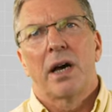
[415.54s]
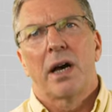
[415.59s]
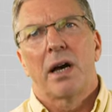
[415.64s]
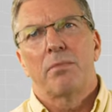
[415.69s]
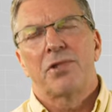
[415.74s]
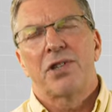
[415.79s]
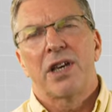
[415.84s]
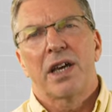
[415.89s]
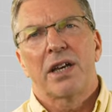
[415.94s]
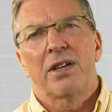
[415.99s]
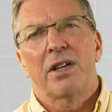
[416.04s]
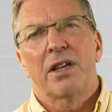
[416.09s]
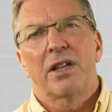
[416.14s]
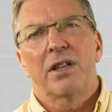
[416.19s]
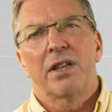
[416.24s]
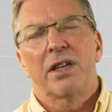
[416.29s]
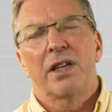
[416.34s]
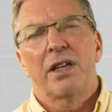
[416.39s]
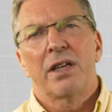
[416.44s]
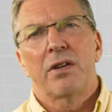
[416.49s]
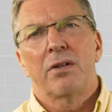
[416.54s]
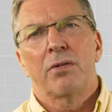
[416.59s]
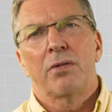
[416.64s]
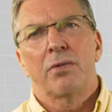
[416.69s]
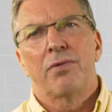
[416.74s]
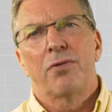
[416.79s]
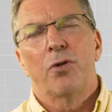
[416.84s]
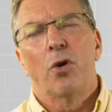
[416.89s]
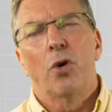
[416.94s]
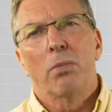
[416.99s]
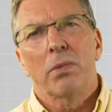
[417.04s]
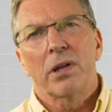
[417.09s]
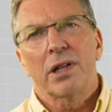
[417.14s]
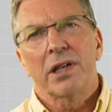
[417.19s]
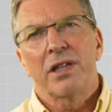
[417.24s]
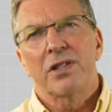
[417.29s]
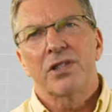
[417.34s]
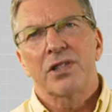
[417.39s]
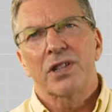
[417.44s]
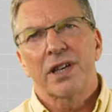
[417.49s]
technically or formally
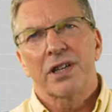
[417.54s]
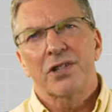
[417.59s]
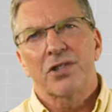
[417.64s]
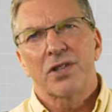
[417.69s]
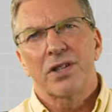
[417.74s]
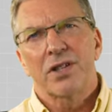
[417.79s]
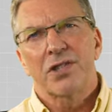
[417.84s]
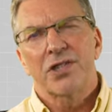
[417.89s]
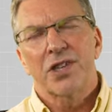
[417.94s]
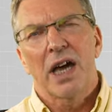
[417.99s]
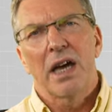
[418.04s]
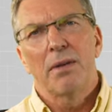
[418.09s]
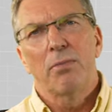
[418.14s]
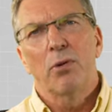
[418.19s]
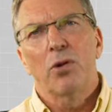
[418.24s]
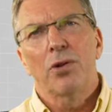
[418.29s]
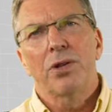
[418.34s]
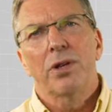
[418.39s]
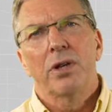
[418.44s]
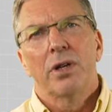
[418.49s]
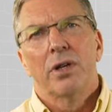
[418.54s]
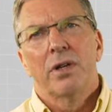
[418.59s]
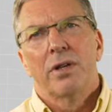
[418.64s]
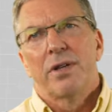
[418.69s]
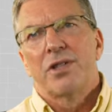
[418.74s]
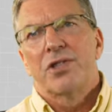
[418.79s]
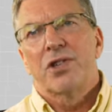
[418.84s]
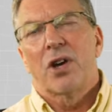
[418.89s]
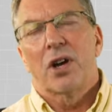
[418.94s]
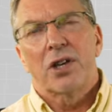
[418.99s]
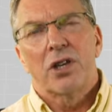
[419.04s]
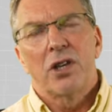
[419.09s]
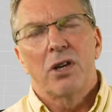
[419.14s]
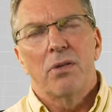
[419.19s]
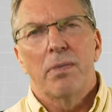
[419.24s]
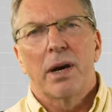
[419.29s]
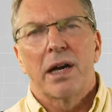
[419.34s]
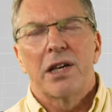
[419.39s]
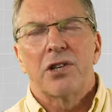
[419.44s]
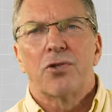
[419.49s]
intellectually disabled. IQ
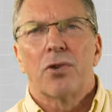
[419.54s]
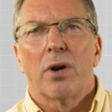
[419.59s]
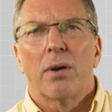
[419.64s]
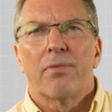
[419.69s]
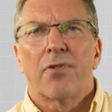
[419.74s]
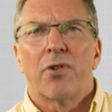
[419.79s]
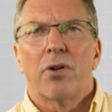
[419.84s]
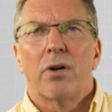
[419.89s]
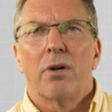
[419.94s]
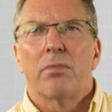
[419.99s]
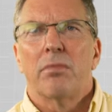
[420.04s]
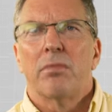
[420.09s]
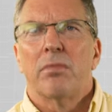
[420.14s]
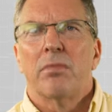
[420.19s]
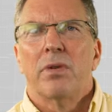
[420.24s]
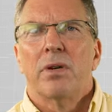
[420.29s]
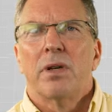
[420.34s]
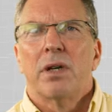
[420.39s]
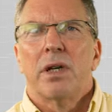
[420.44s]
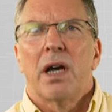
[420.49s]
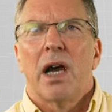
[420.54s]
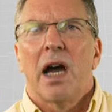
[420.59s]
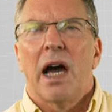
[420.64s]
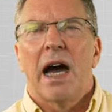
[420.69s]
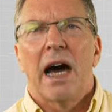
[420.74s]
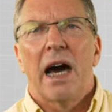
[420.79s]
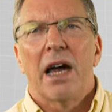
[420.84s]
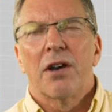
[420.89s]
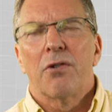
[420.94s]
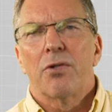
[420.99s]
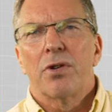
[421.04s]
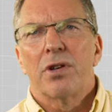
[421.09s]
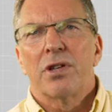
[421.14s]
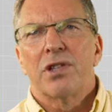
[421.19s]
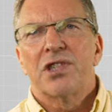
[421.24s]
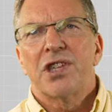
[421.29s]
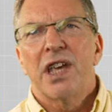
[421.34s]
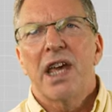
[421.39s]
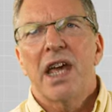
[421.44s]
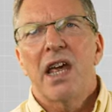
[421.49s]
may drop from
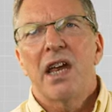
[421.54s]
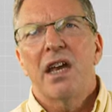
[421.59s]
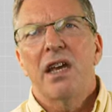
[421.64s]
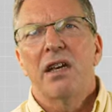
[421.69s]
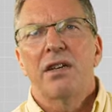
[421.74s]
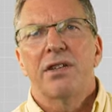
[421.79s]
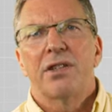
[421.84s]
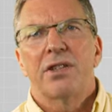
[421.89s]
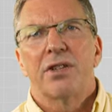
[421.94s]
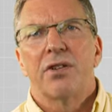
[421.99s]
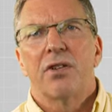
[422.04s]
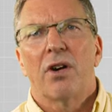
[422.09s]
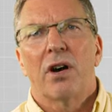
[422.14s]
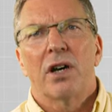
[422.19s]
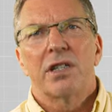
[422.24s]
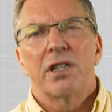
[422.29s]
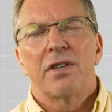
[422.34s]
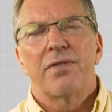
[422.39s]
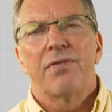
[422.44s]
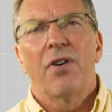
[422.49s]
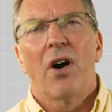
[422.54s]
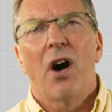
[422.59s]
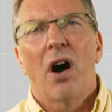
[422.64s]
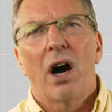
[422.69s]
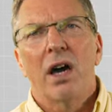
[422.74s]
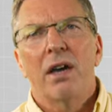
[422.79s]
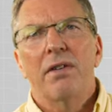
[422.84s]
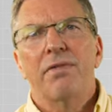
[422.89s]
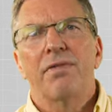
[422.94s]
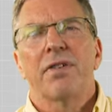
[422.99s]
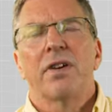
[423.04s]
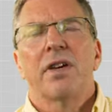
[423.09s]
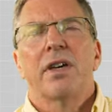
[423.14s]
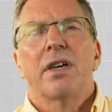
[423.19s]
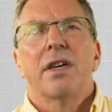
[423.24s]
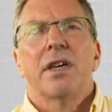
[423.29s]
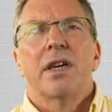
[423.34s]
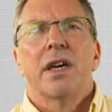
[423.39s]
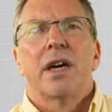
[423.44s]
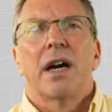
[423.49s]
110 to 95,
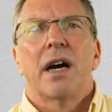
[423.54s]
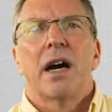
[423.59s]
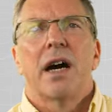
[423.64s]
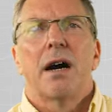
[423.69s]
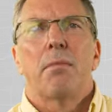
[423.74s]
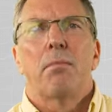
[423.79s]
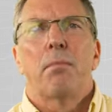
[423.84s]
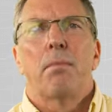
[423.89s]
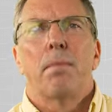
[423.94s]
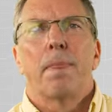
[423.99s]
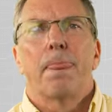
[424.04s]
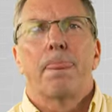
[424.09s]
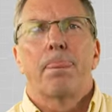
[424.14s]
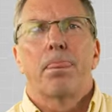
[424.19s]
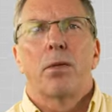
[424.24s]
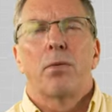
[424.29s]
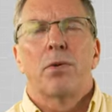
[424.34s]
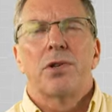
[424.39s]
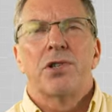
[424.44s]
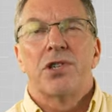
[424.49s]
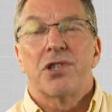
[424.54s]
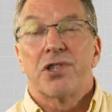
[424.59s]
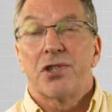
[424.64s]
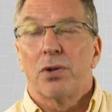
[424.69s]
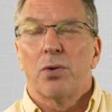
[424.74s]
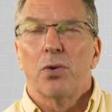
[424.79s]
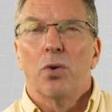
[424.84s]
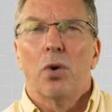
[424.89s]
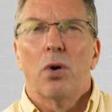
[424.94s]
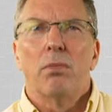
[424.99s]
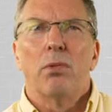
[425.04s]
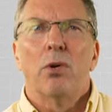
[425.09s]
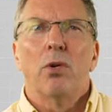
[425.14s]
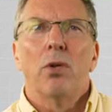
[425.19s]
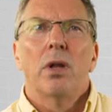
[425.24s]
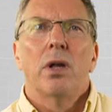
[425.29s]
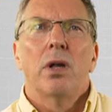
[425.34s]
which is still normal,